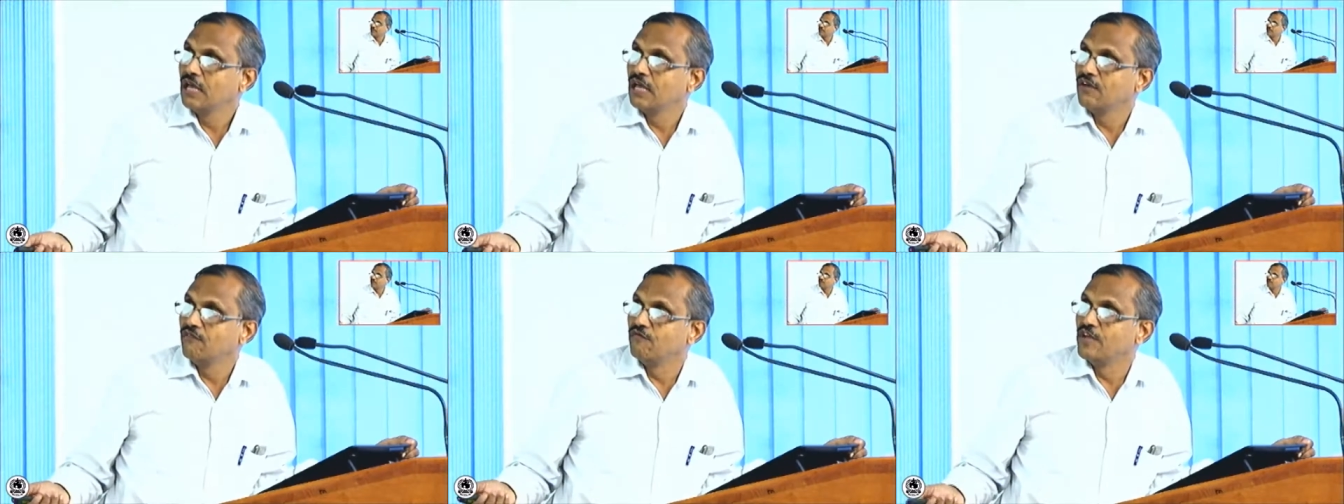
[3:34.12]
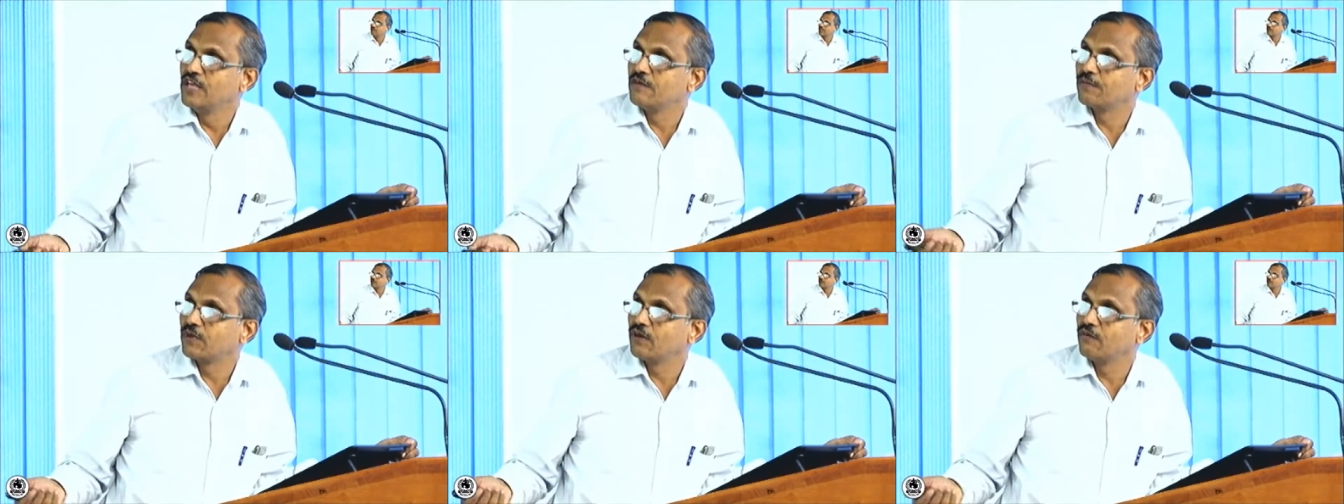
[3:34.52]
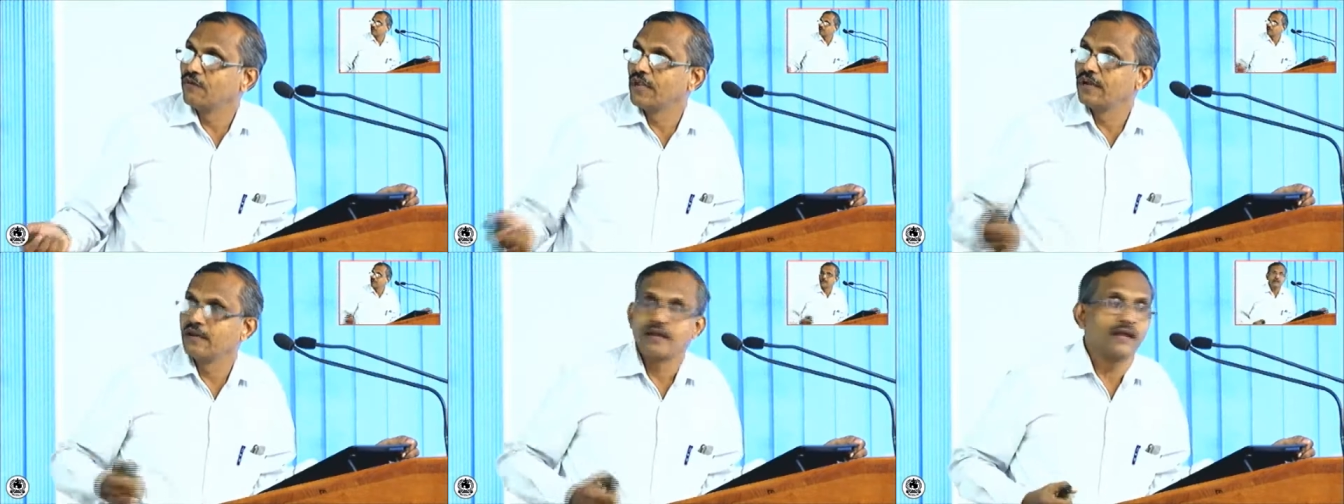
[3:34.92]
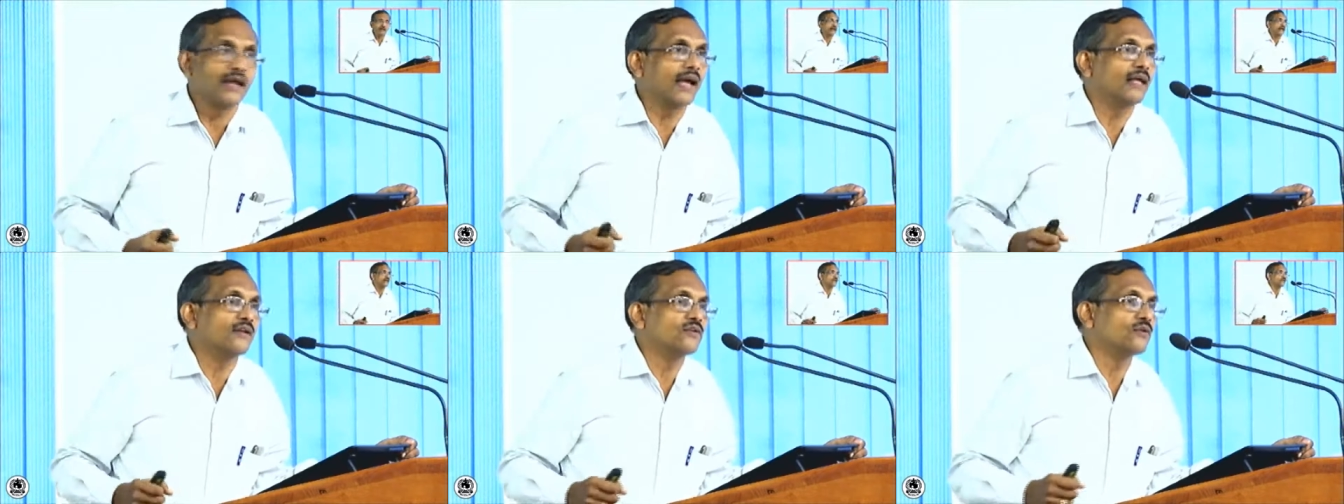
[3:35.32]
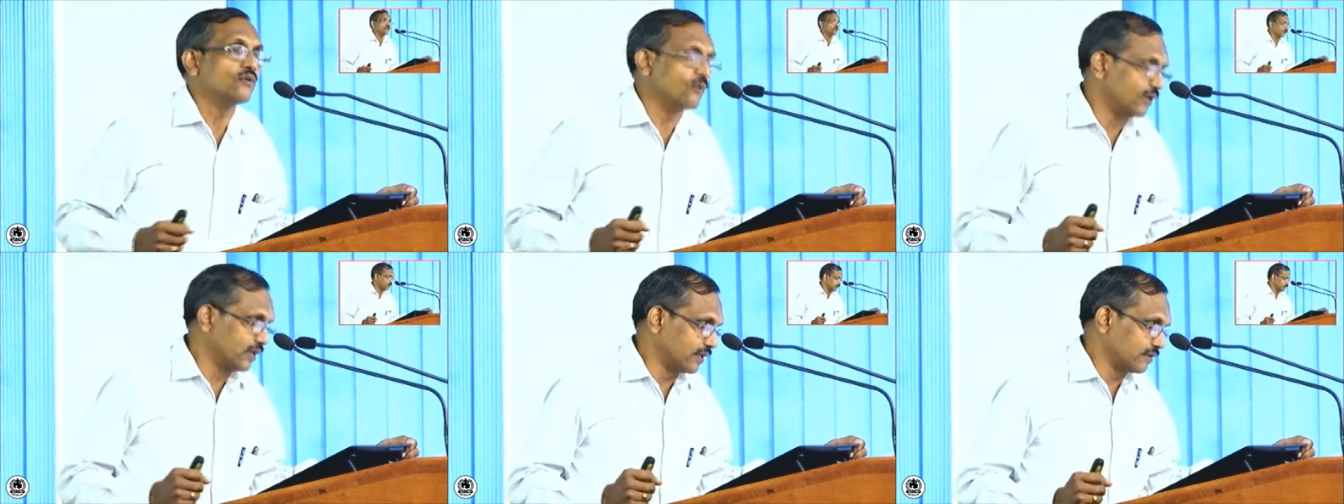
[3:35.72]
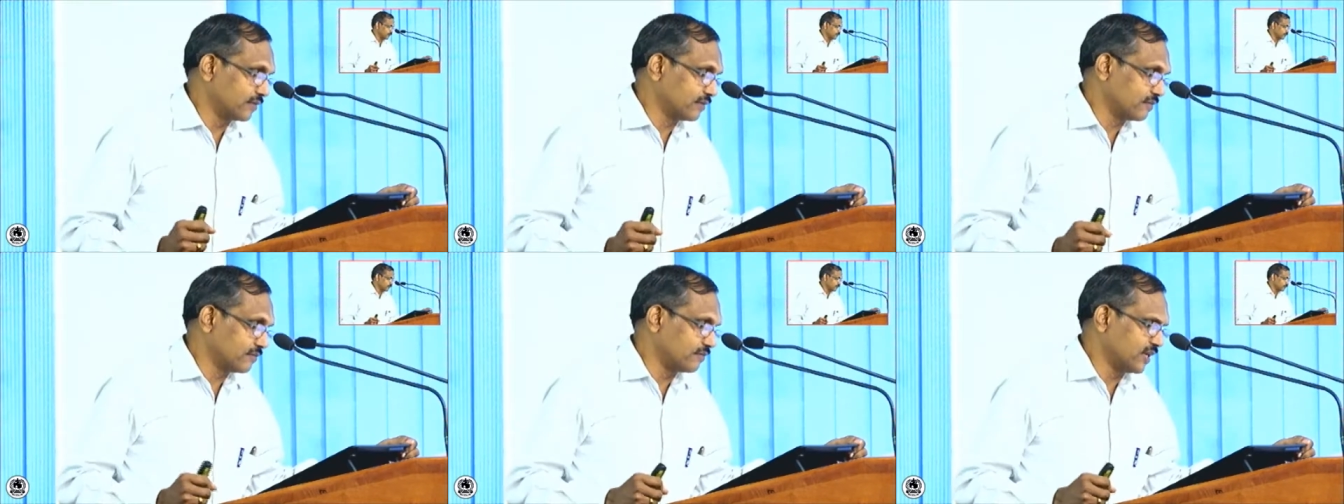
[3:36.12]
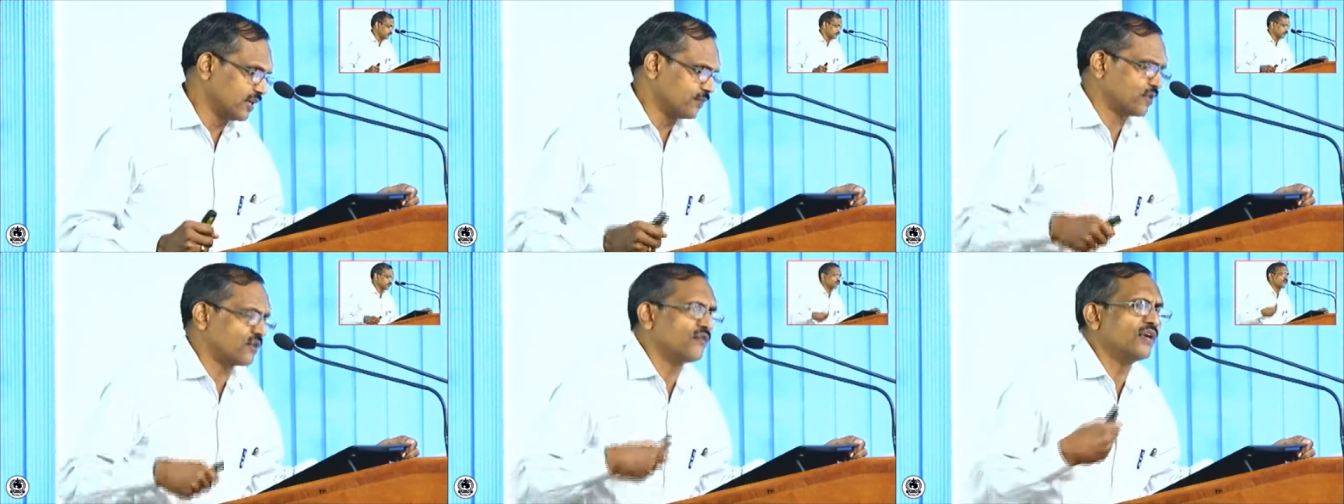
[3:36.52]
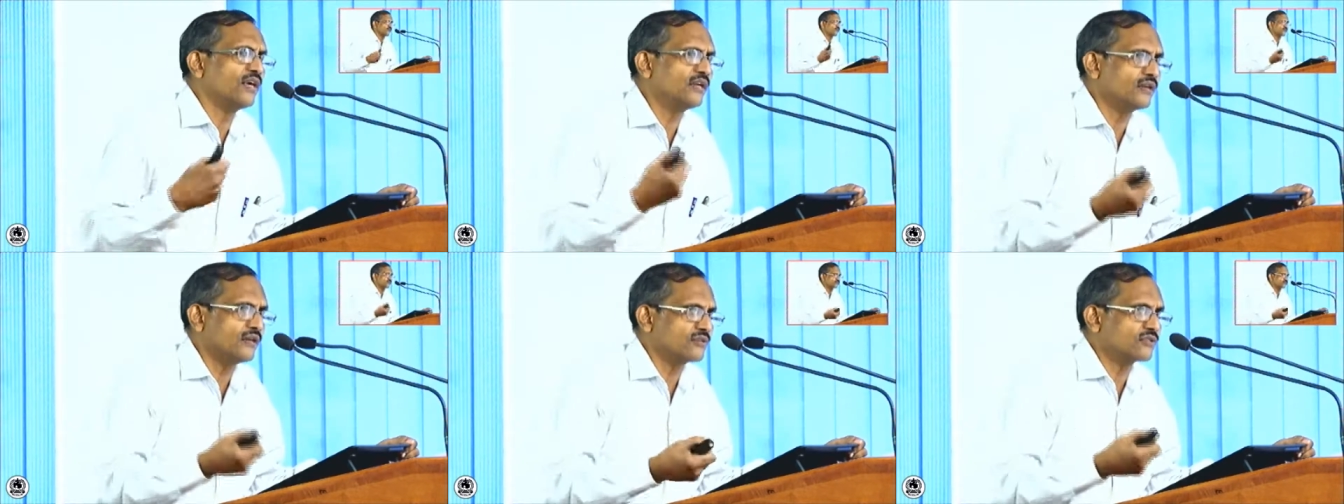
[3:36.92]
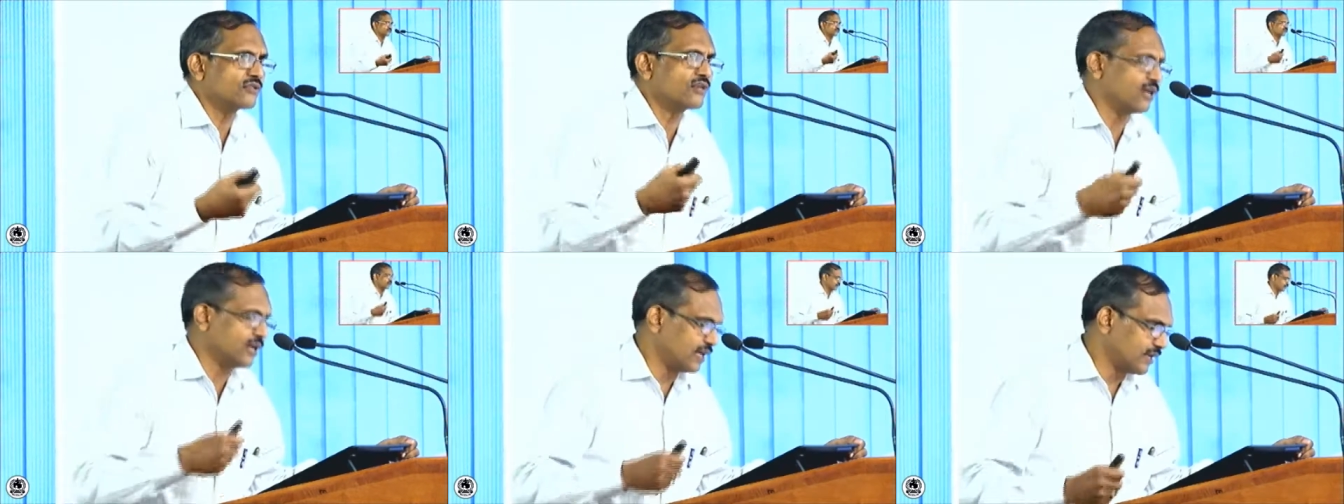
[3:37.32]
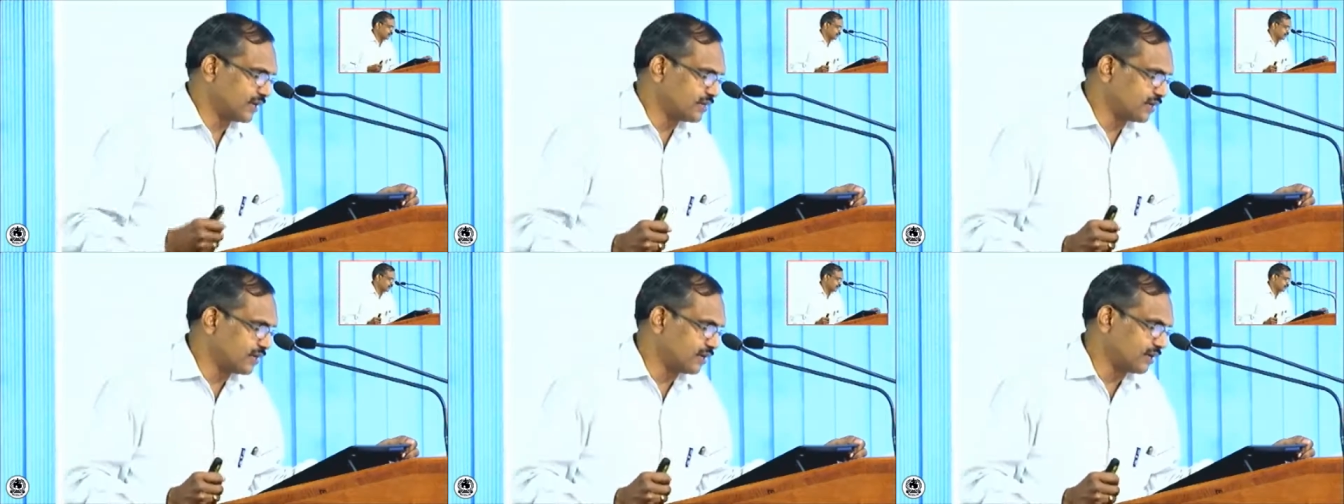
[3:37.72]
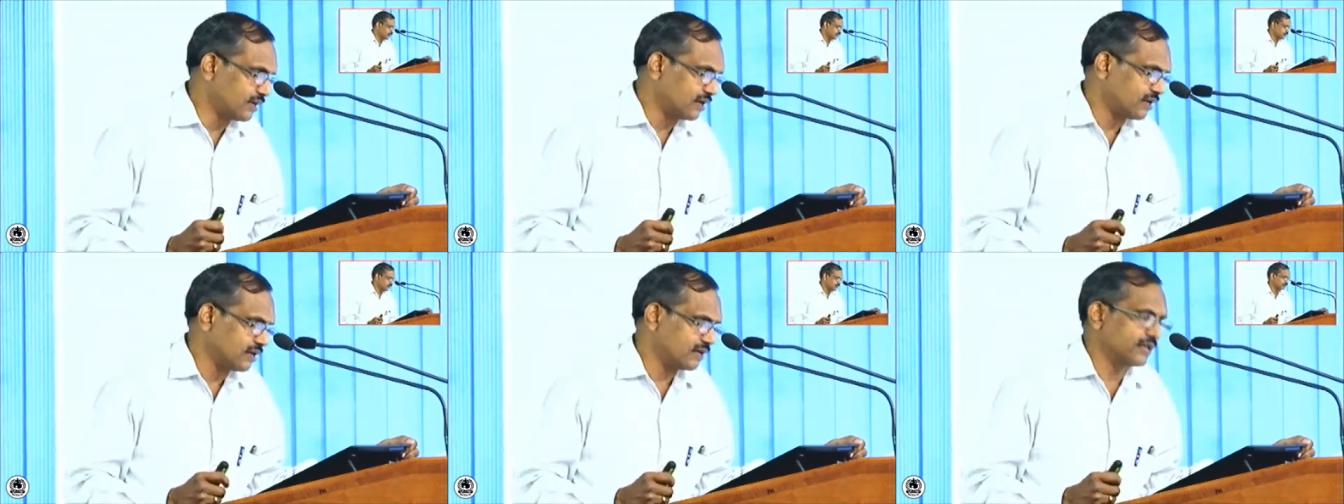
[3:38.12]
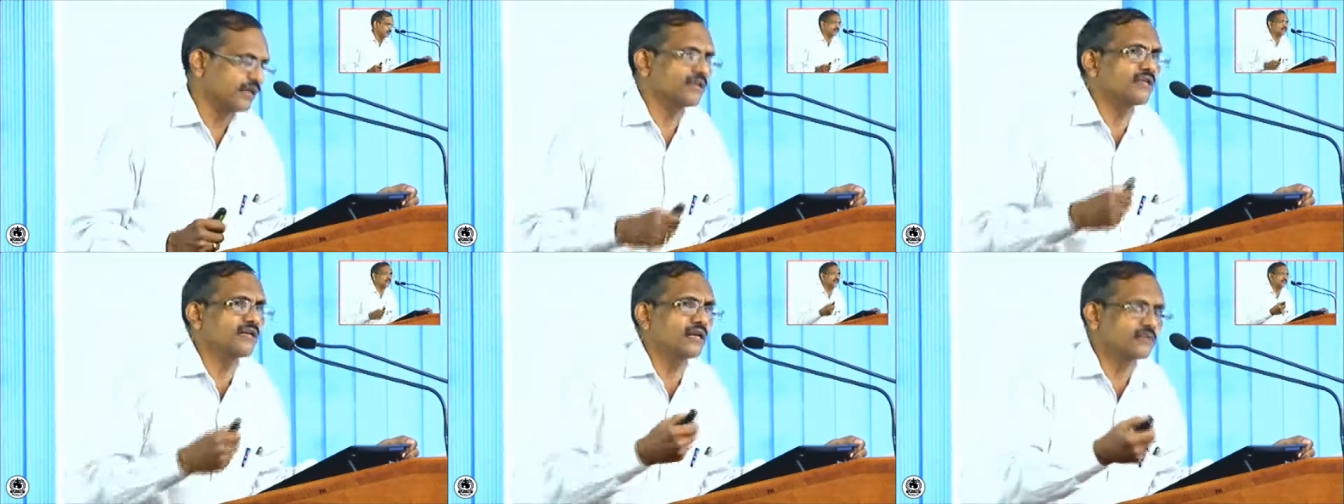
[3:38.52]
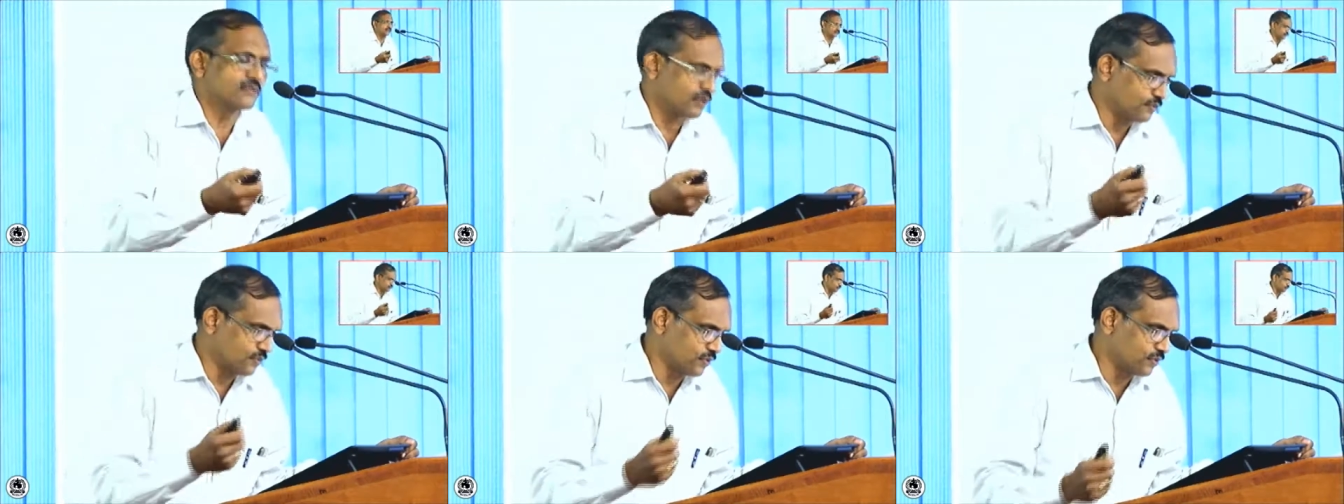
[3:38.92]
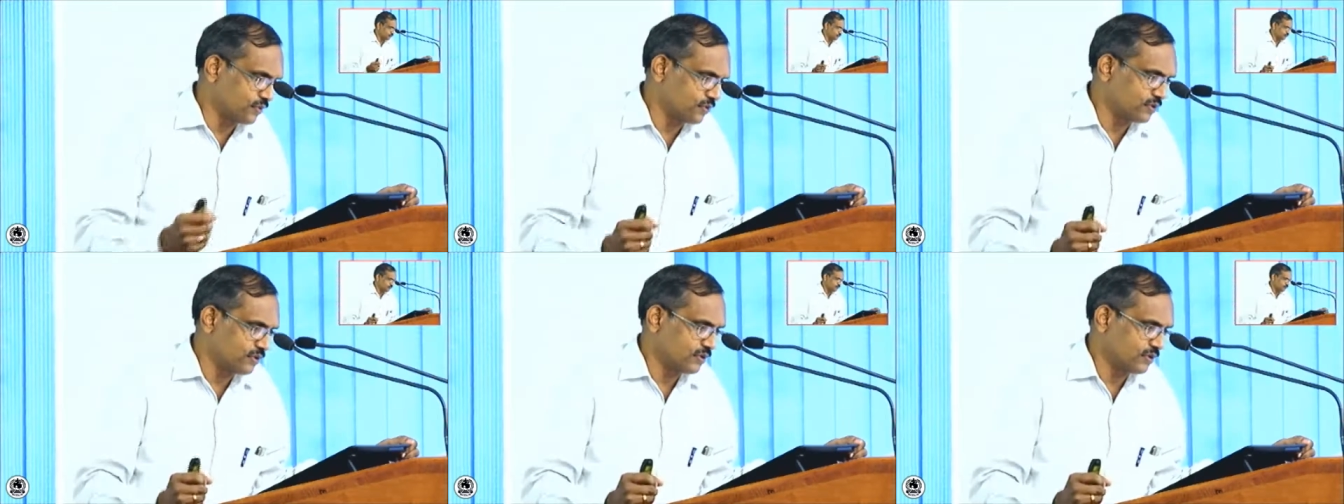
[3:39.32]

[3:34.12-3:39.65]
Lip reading: we provide hand holding by providing necessary data, technical support